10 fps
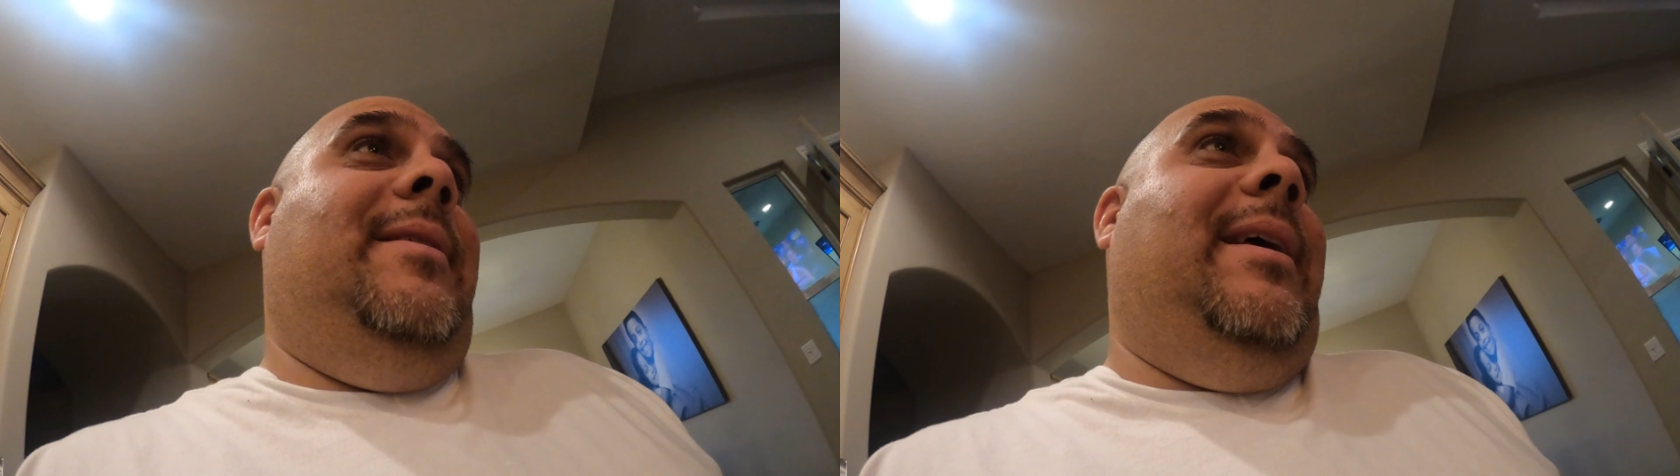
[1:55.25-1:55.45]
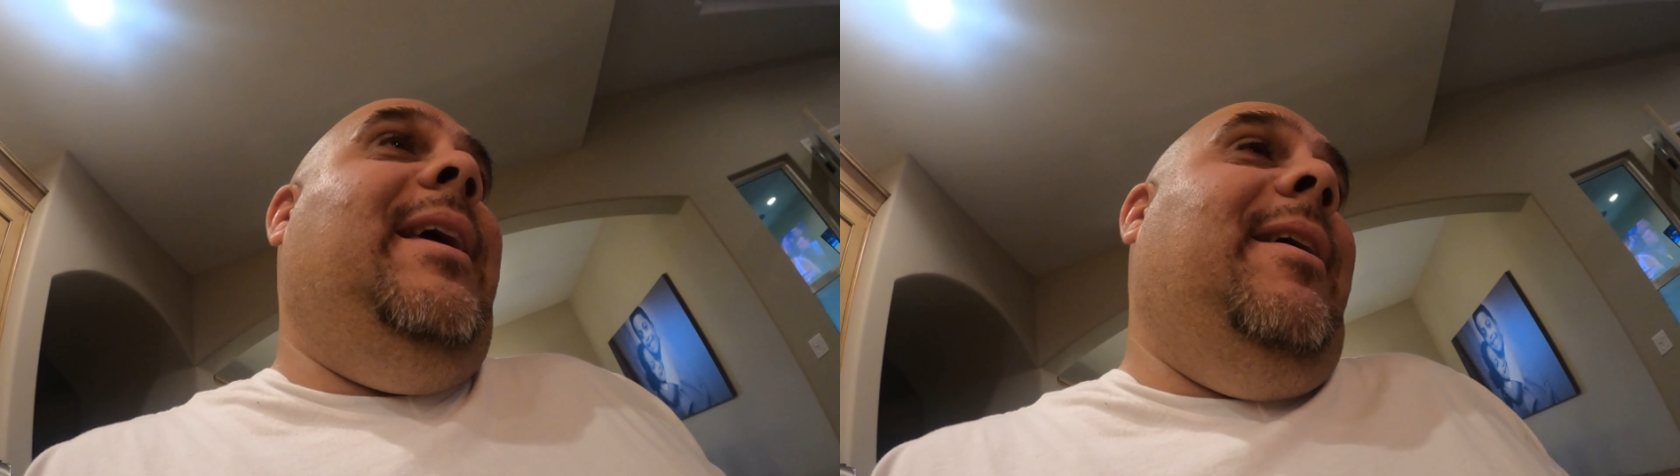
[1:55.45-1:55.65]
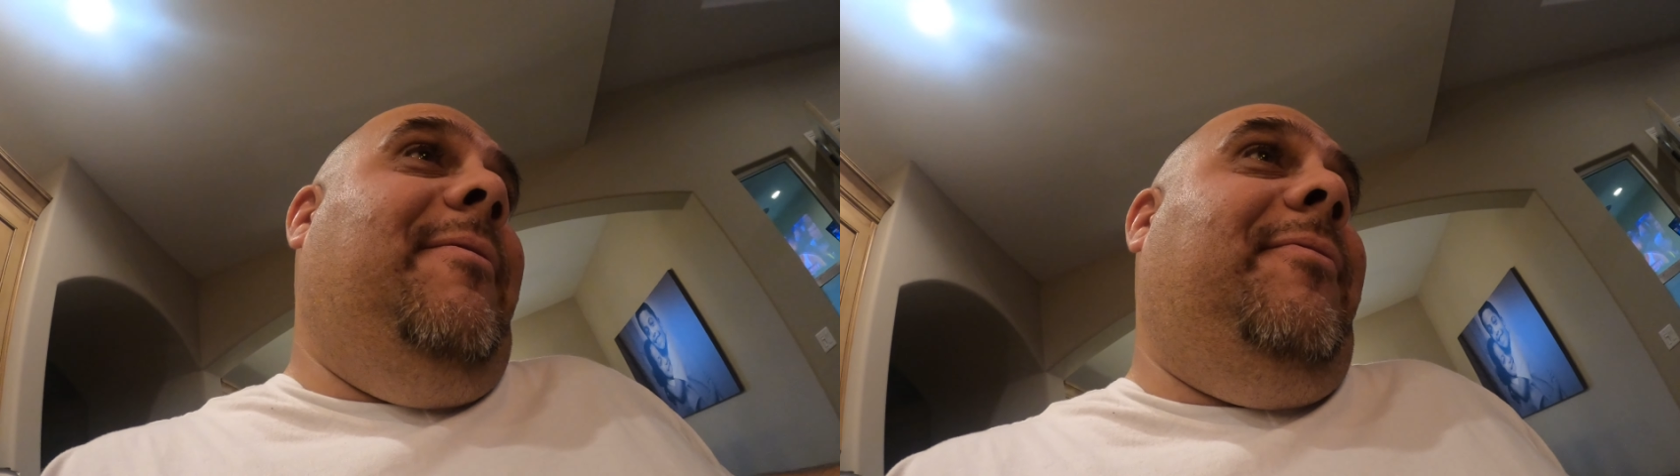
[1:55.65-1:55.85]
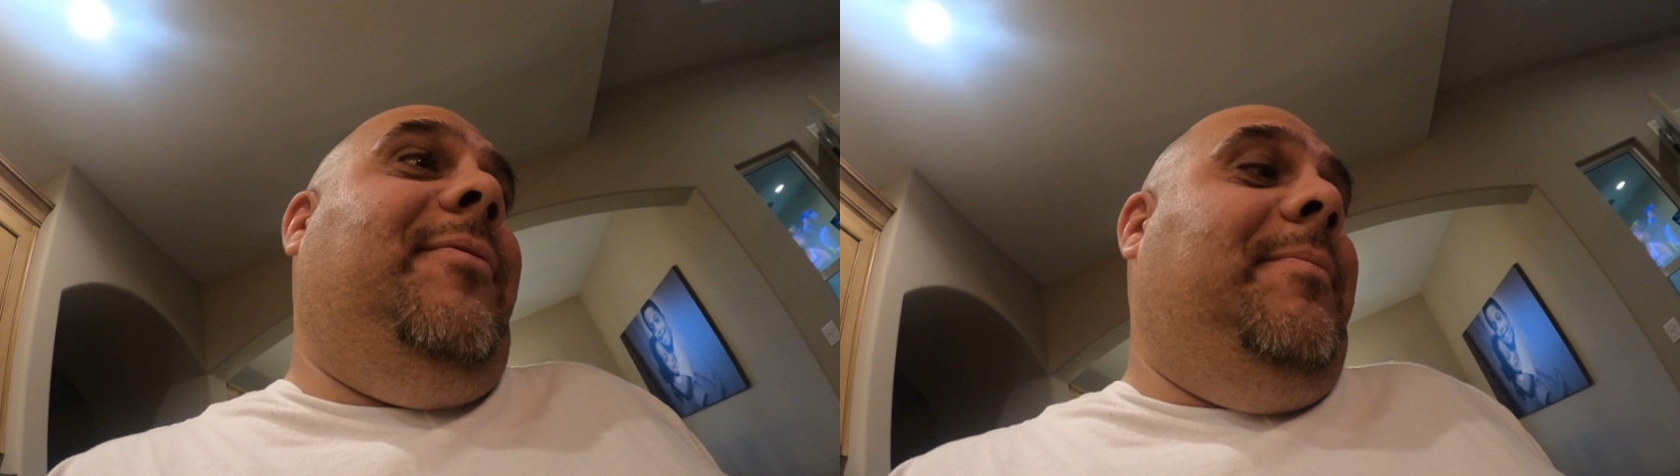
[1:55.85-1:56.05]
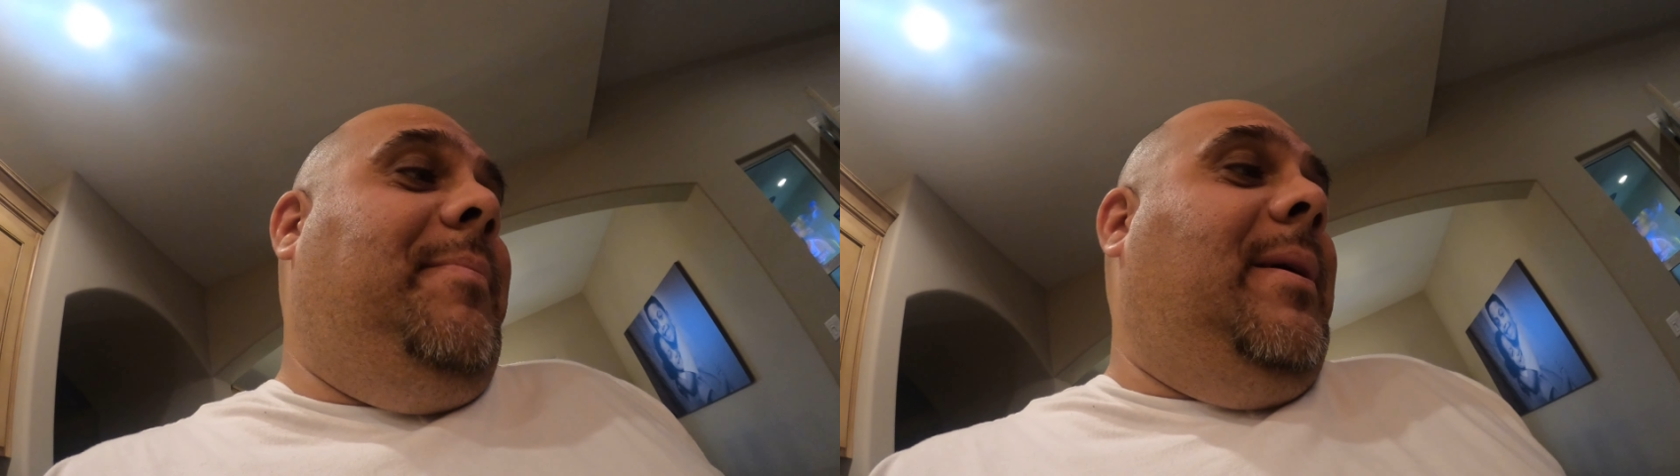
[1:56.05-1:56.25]
the gift,
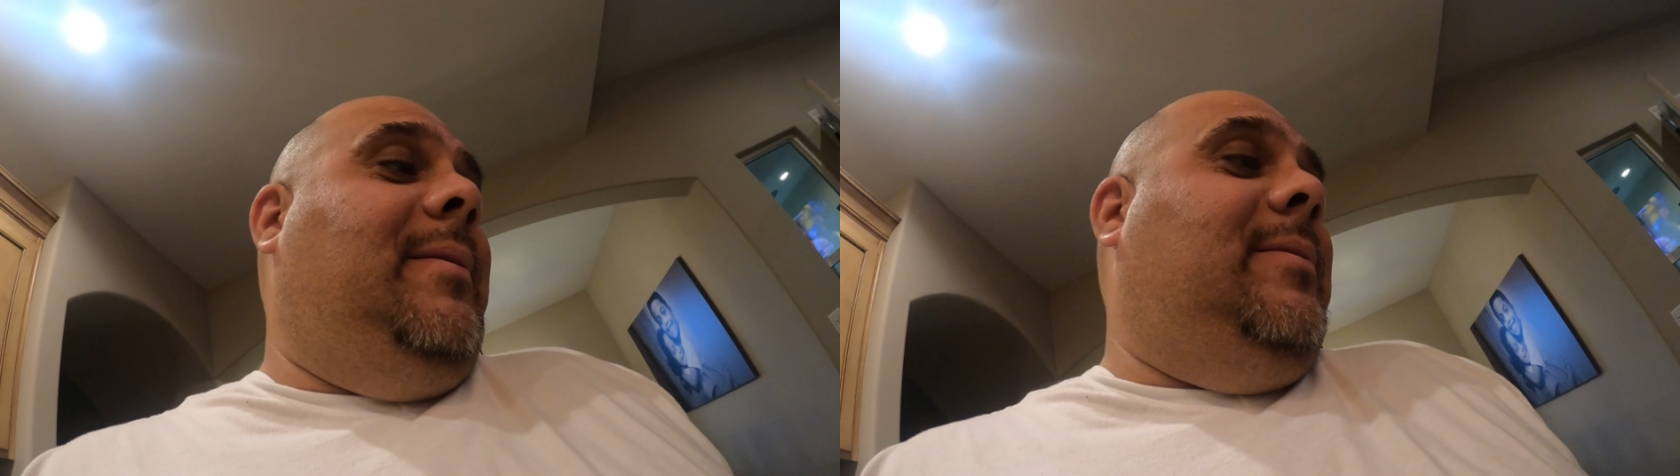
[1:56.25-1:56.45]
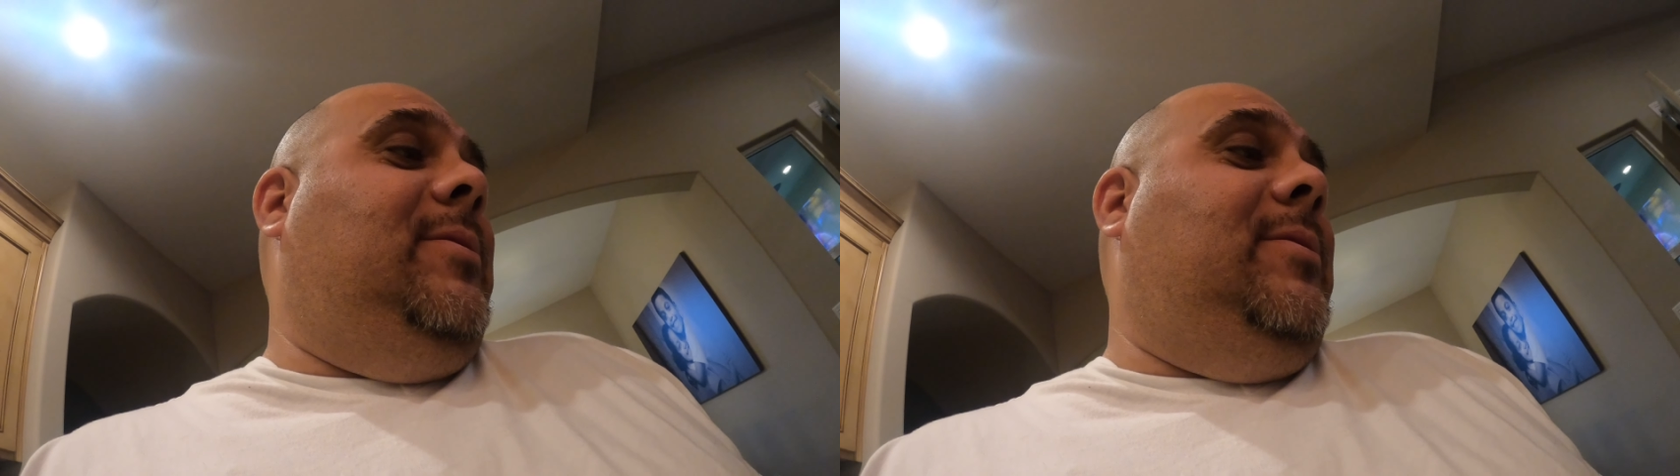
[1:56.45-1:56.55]
but